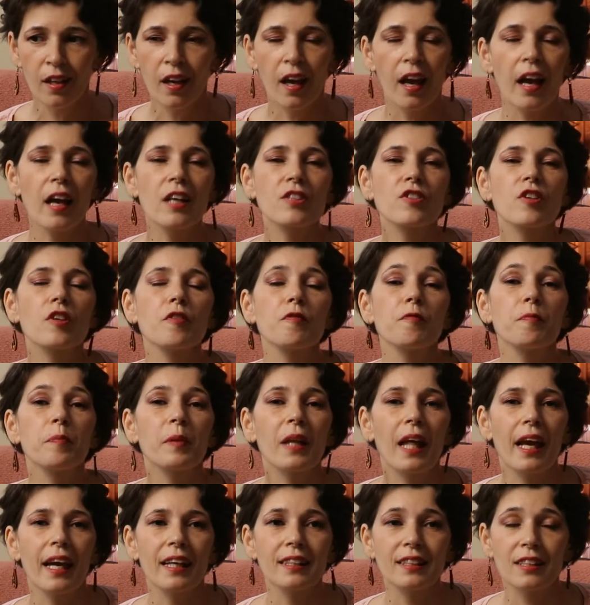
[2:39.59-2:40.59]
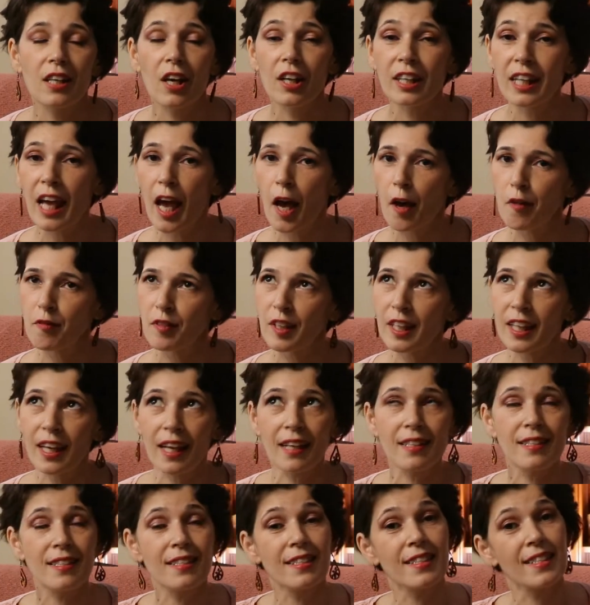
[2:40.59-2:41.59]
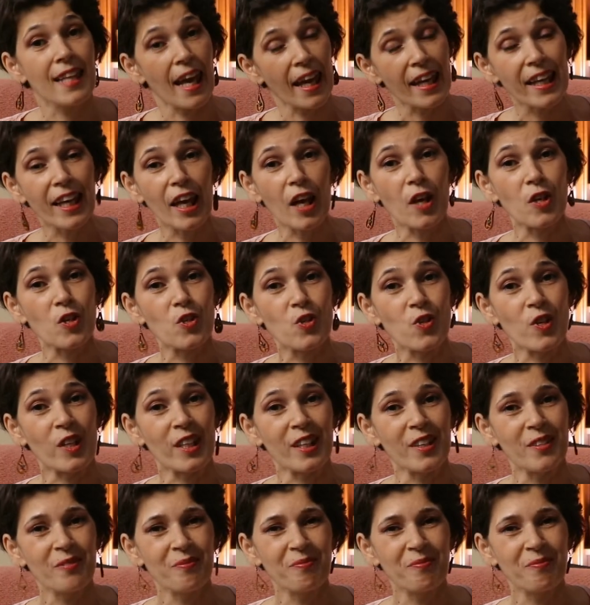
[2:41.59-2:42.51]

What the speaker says: as we've planned on having a staycation.